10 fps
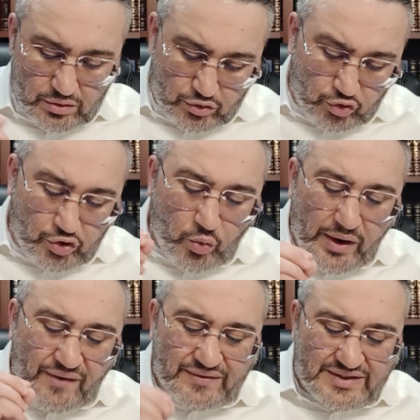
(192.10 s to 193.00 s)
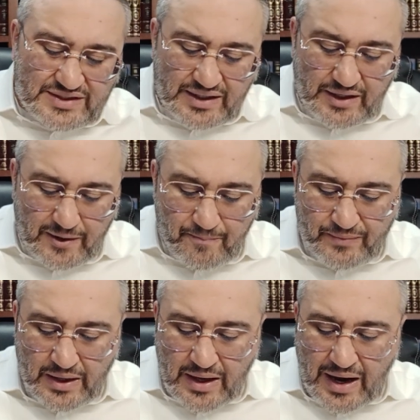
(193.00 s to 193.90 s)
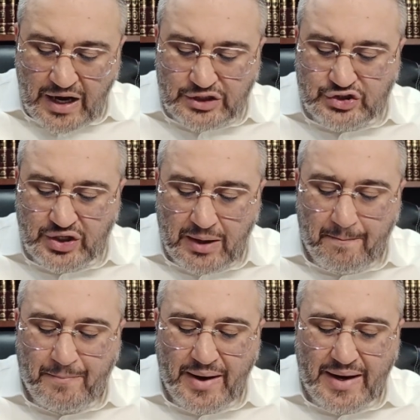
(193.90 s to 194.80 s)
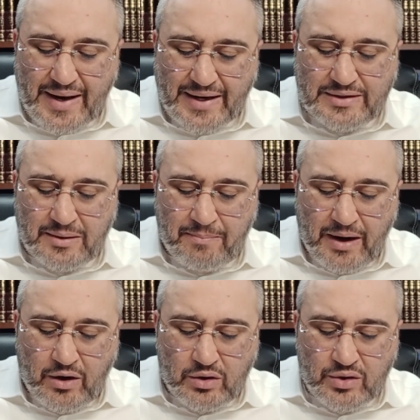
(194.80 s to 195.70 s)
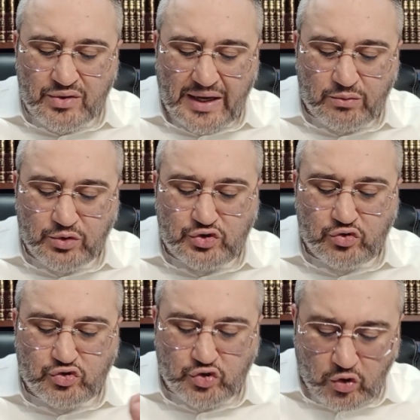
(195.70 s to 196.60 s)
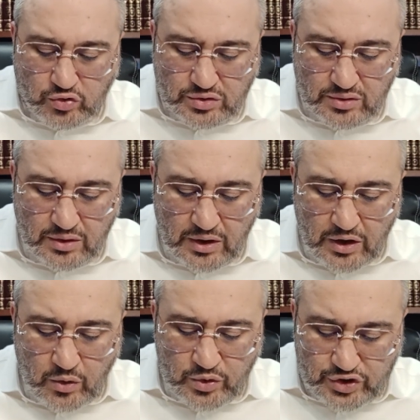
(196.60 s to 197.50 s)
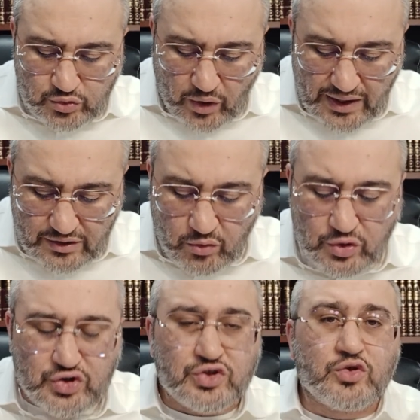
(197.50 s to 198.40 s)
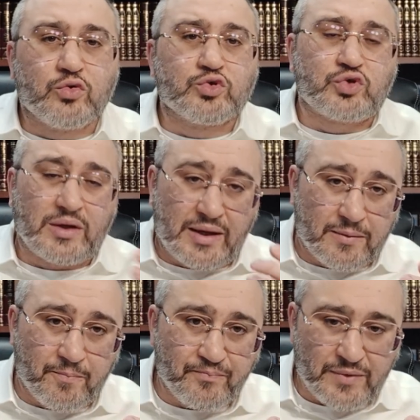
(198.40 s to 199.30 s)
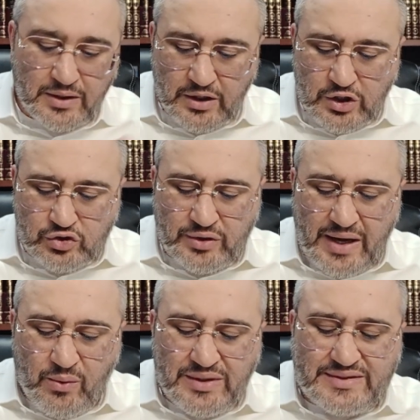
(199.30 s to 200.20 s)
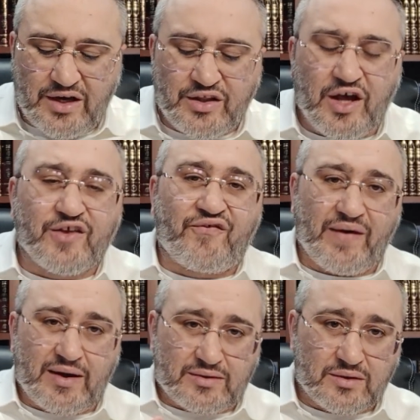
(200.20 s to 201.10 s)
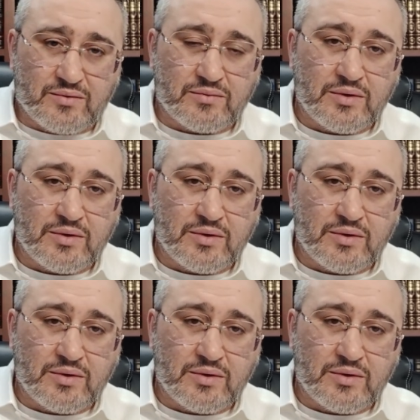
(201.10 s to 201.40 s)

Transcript: through the way of the city, asher bacharta ba, that which you chose, which is what? Which is Yerushalayim. So now we see another factor.